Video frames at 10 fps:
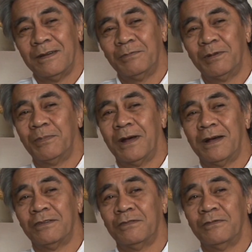been
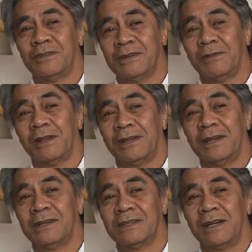part of some of the
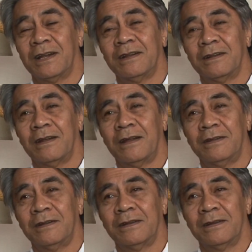things that I
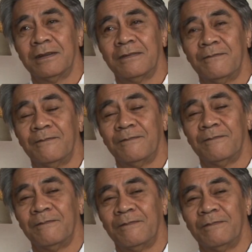think
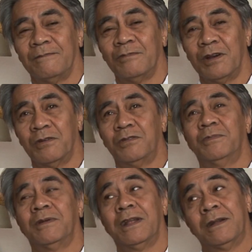
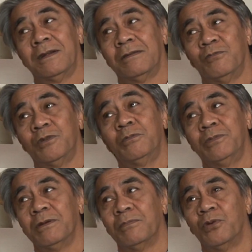that will
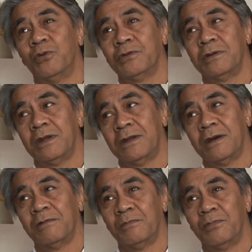be important and
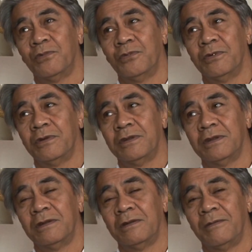are important
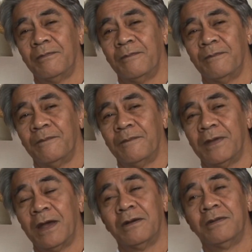in
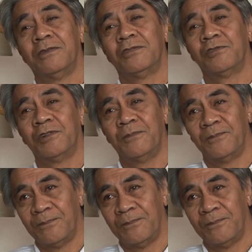our industry.